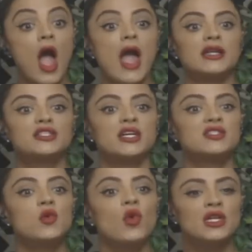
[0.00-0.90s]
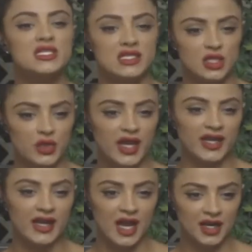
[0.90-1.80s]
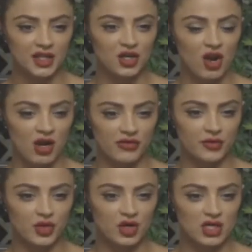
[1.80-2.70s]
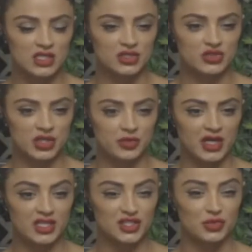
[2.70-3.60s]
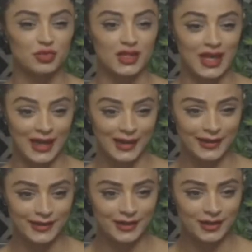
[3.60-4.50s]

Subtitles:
And doesn't want to see you getting out of the car from across the street because you're Black?